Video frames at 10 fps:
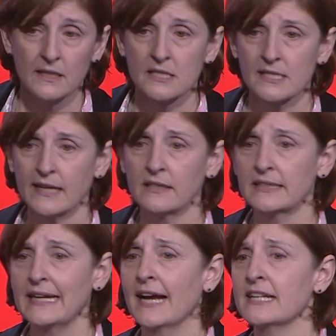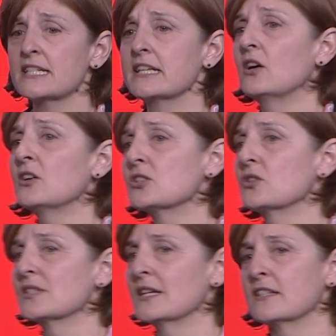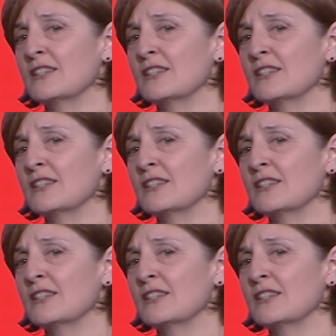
Secondly, IDC also says that